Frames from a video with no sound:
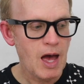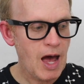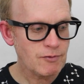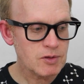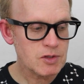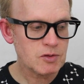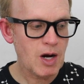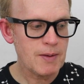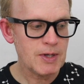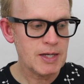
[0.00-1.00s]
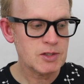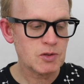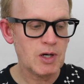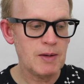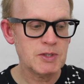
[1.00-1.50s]
After describing a
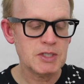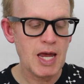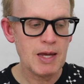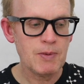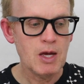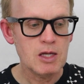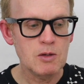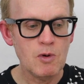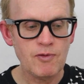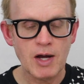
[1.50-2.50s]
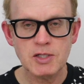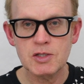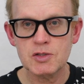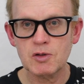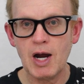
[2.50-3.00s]
histogram shape, you move on to
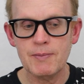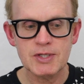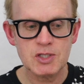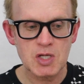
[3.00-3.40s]
describe its